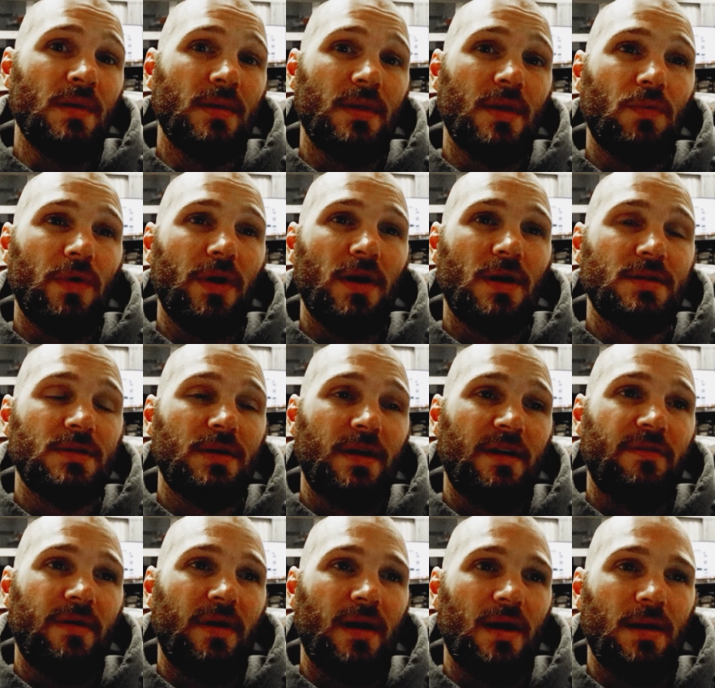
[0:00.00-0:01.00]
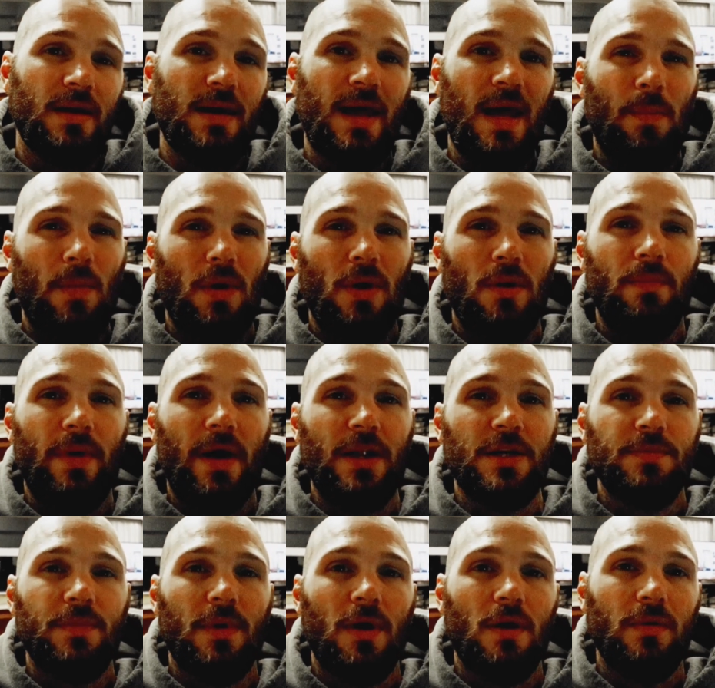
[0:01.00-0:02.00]
then we also have a game called
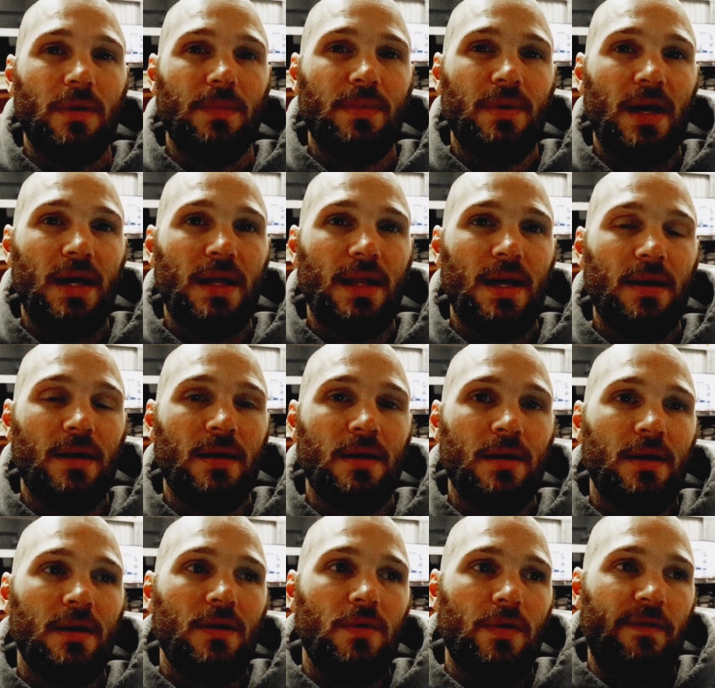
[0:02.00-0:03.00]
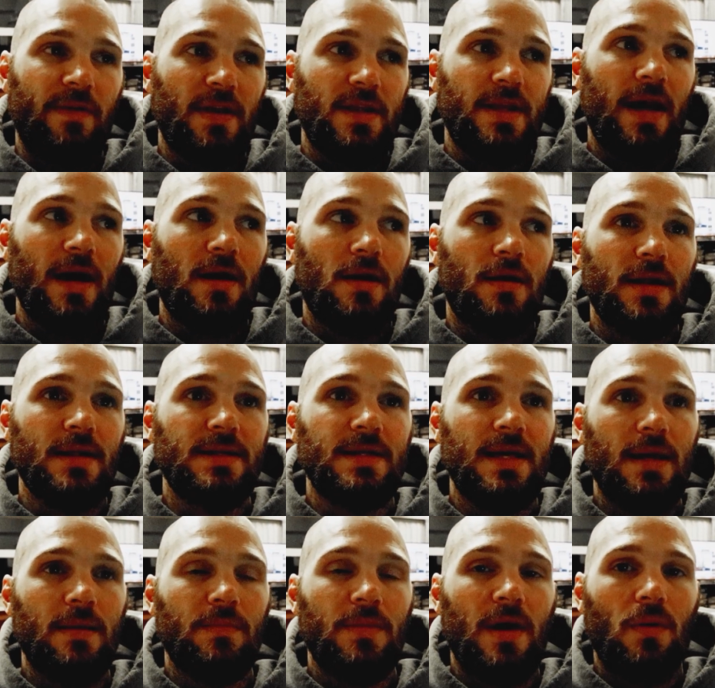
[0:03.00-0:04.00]
bench ball we play that we have to take on a
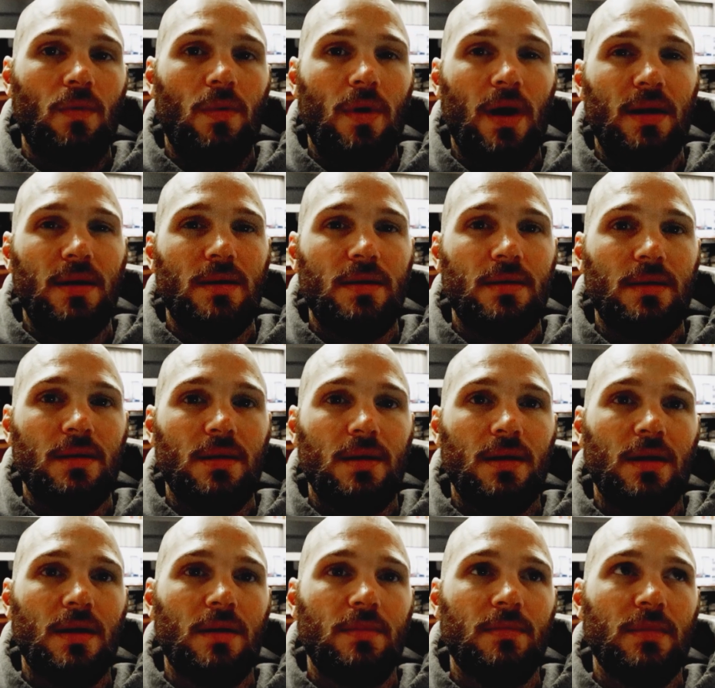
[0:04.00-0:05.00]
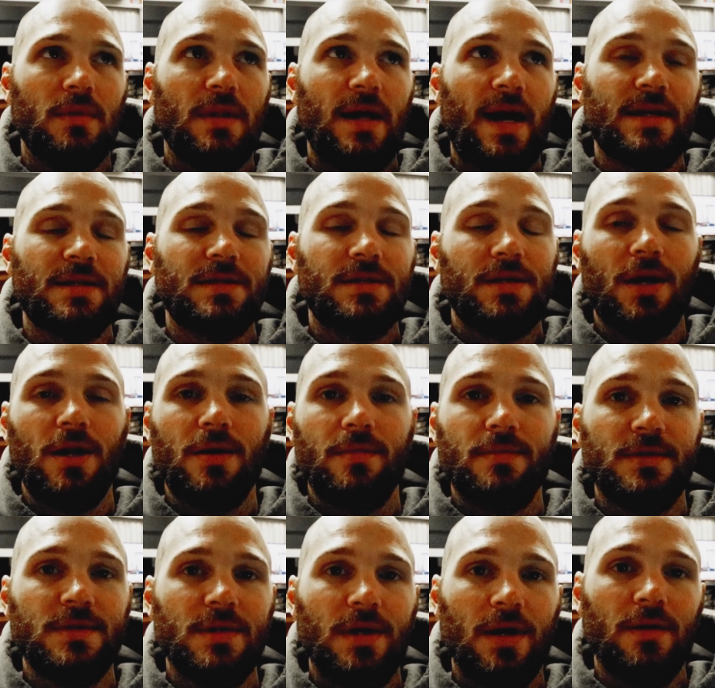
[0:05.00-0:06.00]
team that won um, last term.
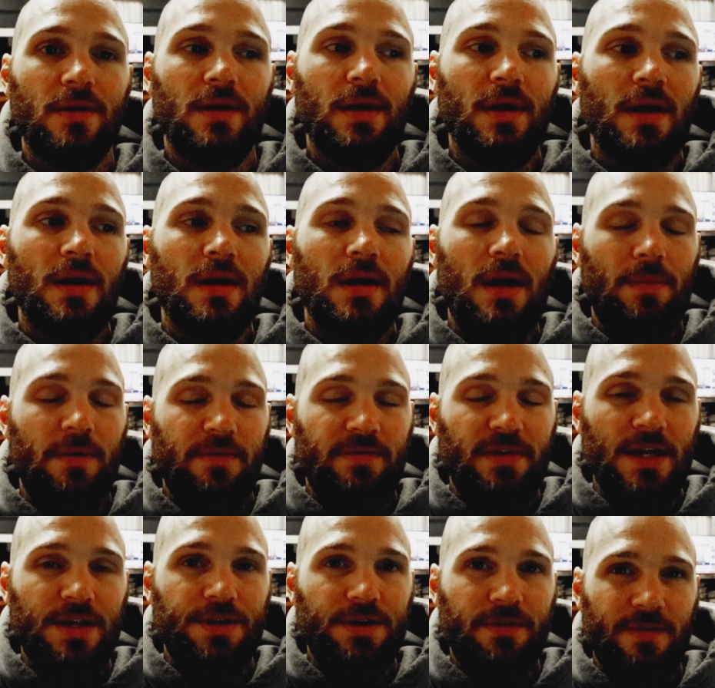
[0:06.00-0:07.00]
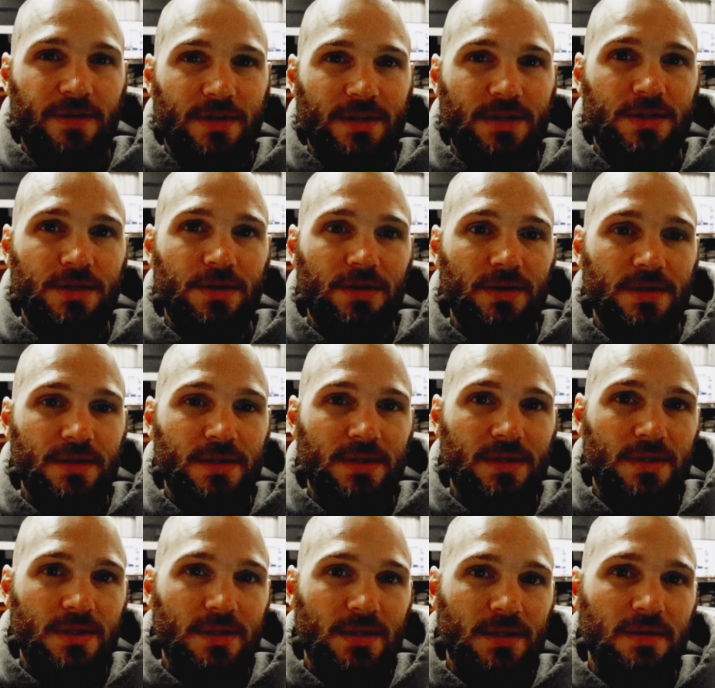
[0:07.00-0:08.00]
So a couple of teacher versus
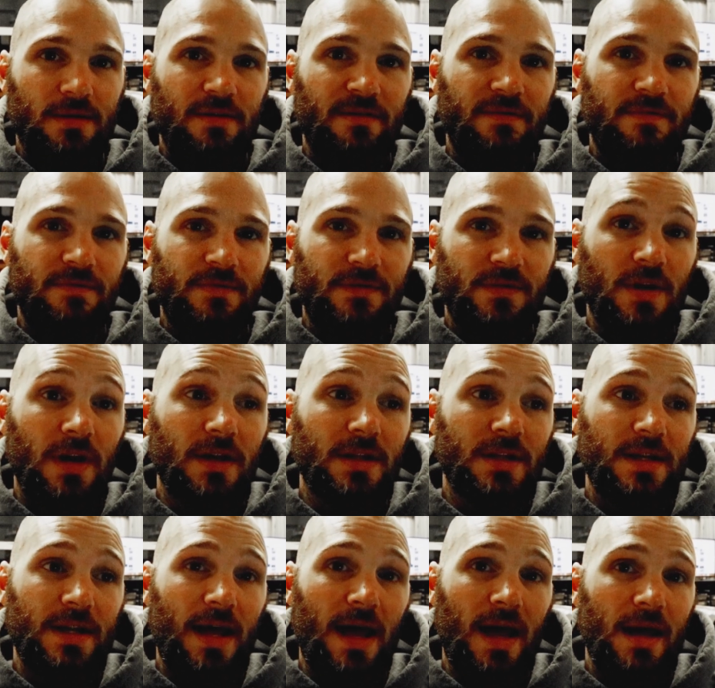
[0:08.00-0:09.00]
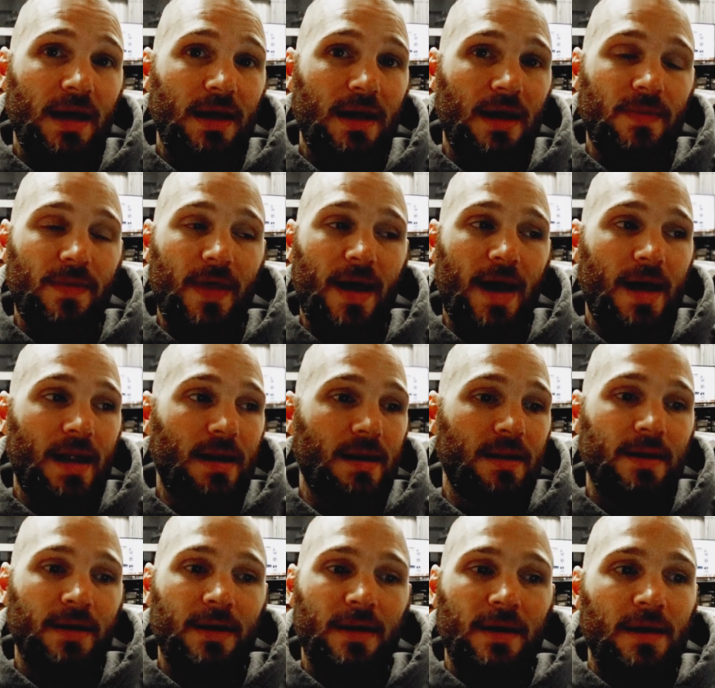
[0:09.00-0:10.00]
students to start the day, and
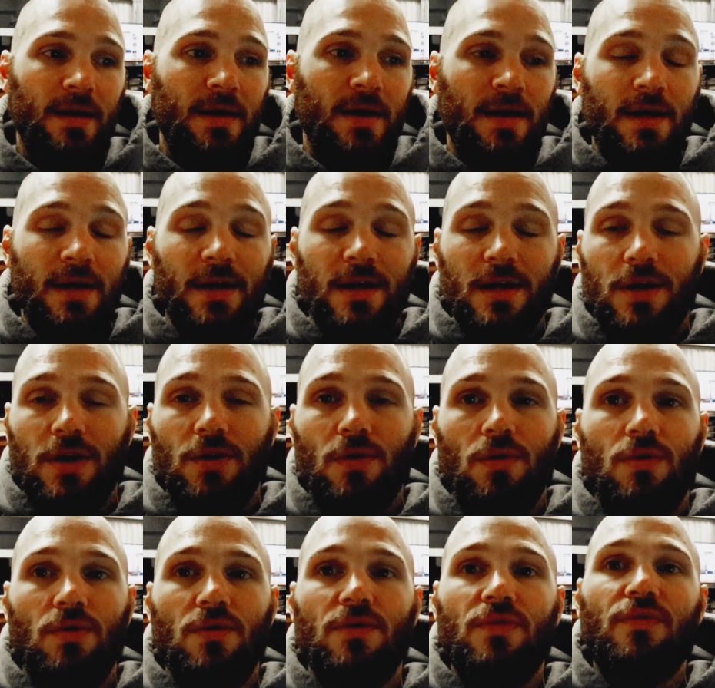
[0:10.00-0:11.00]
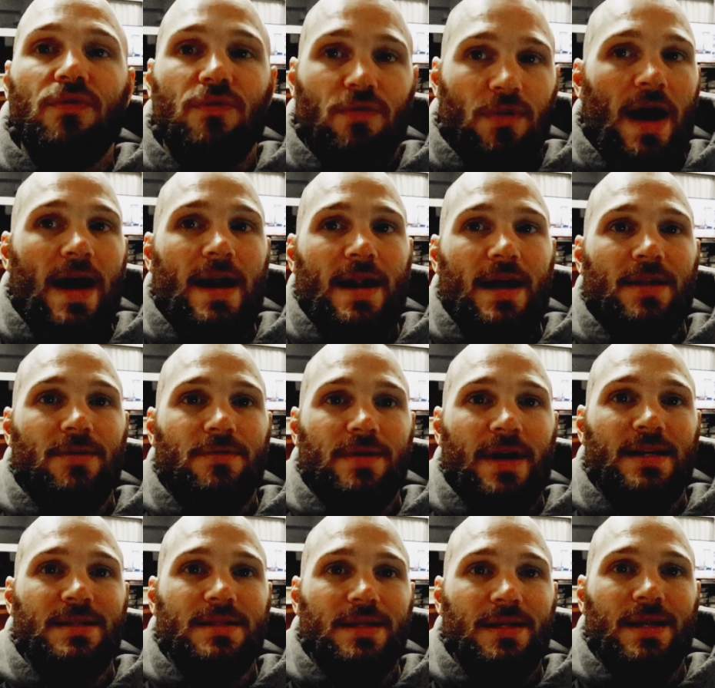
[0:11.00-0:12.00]
then good old Friday the
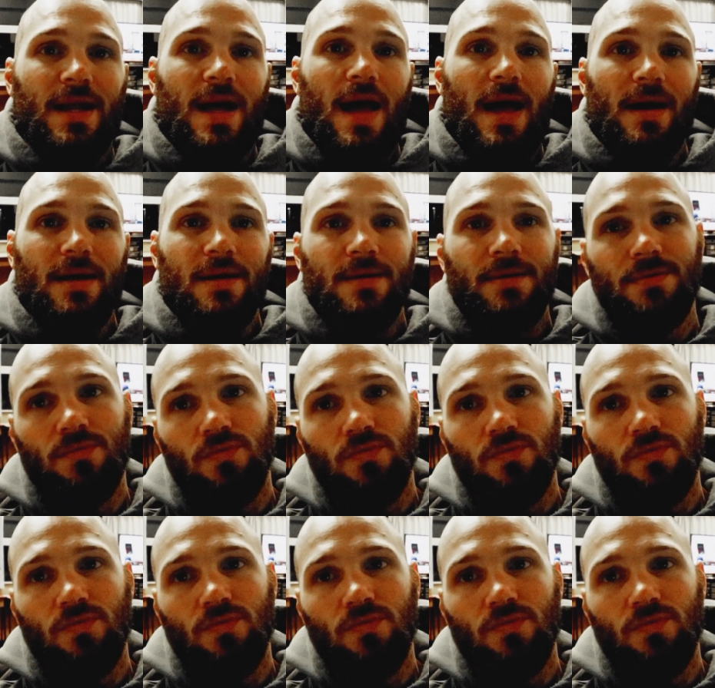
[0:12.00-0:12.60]
rest of the day.